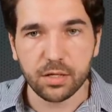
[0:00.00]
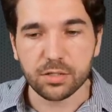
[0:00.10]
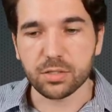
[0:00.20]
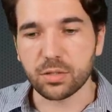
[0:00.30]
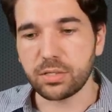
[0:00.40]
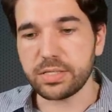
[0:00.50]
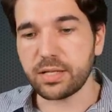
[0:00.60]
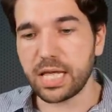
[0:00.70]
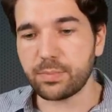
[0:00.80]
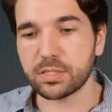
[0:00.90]
So these
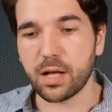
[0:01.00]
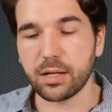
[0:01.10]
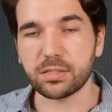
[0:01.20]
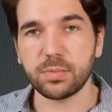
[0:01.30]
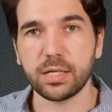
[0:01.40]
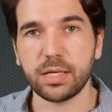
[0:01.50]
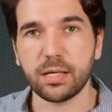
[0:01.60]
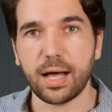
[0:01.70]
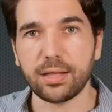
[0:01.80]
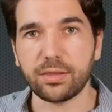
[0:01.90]
labels
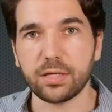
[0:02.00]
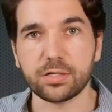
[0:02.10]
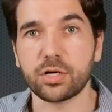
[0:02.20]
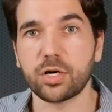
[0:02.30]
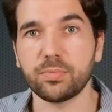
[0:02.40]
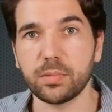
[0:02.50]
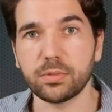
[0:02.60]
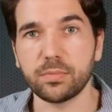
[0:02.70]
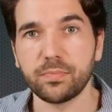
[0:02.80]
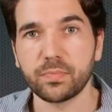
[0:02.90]
ultimately, I think, just hurt
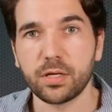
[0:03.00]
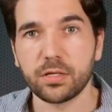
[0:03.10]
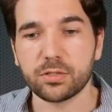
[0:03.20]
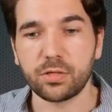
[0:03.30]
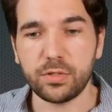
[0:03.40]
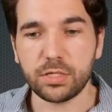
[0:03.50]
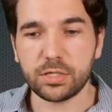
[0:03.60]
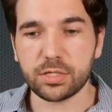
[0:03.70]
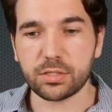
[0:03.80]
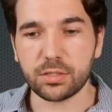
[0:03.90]
people. So if you
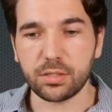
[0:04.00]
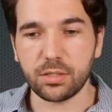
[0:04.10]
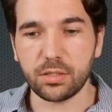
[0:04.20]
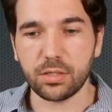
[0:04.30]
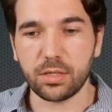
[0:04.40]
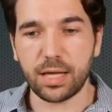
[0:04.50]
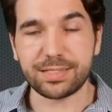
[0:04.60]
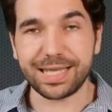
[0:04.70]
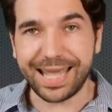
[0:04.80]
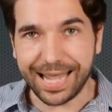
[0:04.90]
can just,
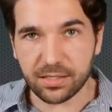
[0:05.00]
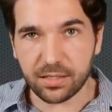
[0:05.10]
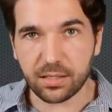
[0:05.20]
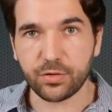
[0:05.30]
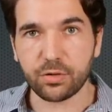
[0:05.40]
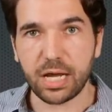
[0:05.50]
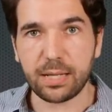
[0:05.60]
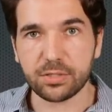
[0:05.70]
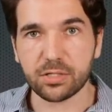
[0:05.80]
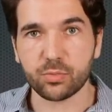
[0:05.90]
as a candidate, if you're
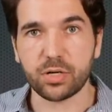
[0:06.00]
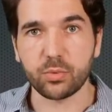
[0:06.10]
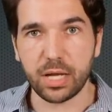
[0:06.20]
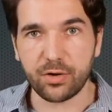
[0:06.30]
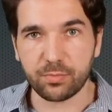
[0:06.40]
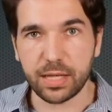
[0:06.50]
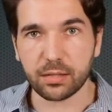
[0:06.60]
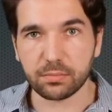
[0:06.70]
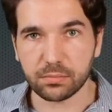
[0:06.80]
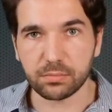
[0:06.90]
able to run away from
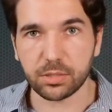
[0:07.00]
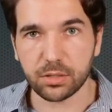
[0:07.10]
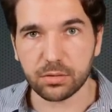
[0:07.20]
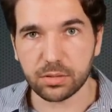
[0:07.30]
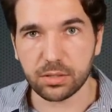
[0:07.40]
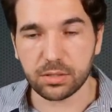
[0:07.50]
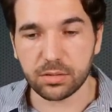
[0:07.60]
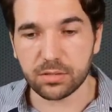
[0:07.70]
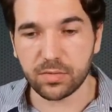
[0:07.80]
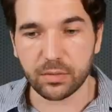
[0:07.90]
that, you know,
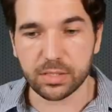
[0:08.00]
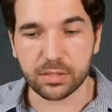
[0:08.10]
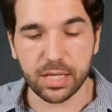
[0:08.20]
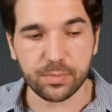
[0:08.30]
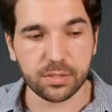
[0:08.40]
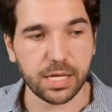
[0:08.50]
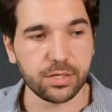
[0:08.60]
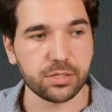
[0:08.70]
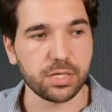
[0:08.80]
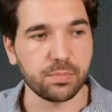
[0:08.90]
these various labels
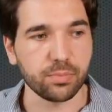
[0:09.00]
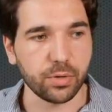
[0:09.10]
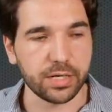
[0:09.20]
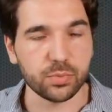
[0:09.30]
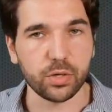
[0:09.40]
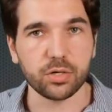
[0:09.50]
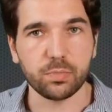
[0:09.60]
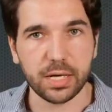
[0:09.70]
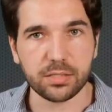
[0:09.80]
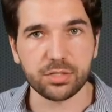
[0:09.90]
and just embrace what your
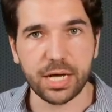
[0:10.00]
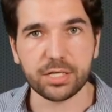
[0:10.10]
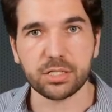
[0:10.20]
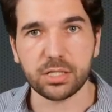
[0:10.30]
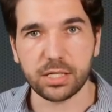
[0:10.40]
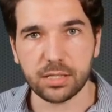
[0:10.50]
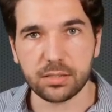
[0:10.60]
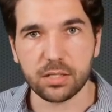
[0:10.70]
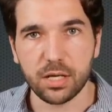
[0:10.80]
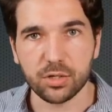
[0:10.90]
message actually
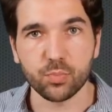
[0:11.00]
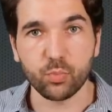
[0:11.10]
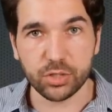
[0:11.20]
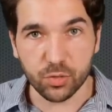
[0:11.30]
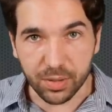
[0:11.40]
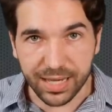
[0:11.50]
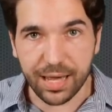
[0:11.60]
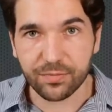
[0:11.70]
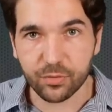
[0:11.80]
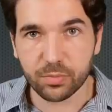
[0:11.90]
is, what your
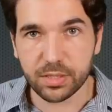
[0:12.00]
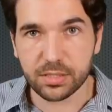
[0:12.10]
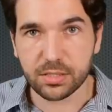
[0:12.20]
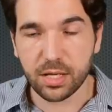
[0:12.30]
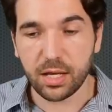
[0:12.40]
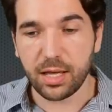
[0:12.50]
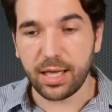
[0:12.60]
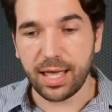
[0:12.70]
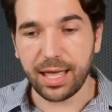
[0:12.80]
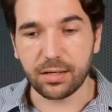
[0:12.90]
platform is,
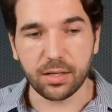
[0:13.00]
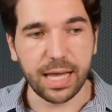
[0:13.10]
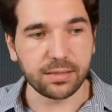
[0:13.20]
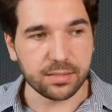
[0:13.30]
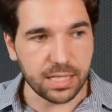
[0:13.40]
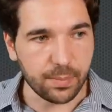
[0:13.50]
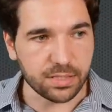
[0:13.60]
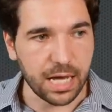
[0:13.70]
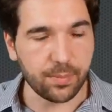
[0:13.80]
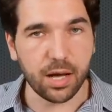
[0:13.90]
and at the same
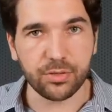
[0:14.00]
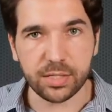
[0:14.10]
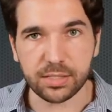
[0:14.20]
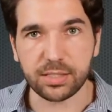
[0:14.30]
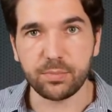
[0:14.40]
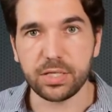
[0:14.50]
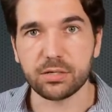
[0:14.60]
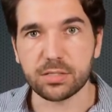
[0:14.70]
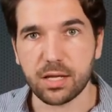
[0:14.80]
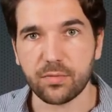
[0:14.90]
time, authentically be
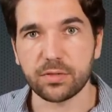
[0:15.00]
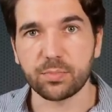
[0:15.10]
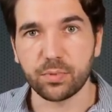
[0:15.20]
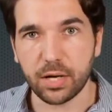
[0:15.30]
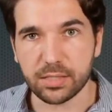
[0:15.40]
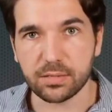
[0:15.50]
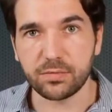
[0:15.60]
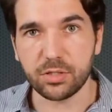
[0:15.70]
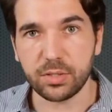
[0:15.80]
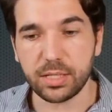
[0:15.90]
yourself in the process
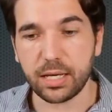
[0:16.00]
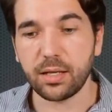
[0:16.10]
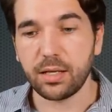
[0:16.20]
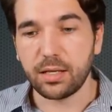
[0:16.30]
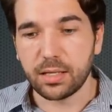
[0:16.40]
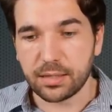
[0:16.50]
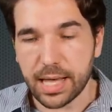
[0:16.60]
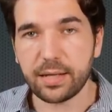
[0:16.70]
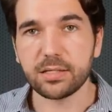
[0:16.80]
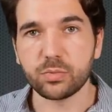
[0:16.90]
of doing that,
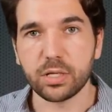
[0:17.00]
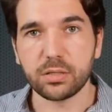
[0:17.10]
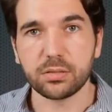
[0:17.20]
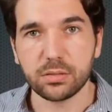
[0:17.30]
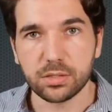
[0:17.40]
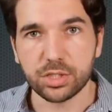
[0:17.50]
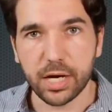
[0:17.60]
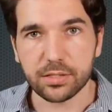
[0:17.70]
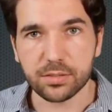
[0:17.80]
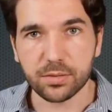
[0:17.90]
that is what
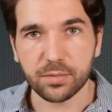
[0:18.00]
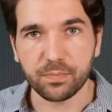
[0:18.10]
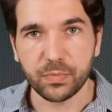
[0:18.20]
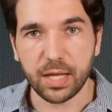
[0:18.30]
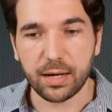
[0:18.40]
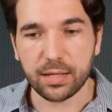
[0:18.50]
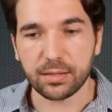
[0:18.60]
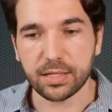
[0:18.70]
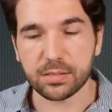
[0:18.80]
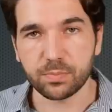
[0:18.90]
shines through. And I
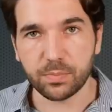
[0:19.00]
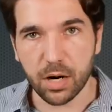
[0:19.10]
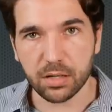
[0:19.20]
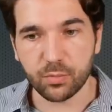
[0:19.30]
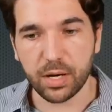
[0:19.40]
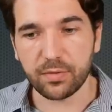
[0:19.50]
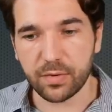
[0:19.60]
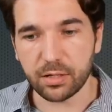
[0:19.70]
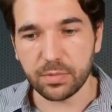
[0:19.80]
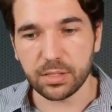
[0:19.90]
think that's part of why
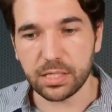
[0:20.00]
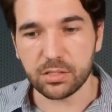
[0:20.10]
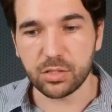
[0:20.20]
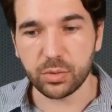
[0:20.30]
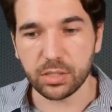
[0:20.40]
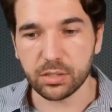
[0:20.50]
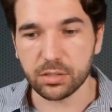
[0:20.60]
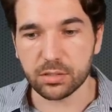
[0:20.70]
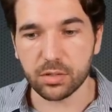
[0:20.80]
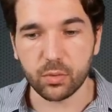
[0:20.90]
Fetterman is doing
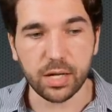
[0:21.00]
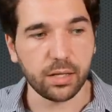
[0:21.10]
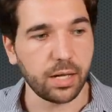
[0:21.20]
so well.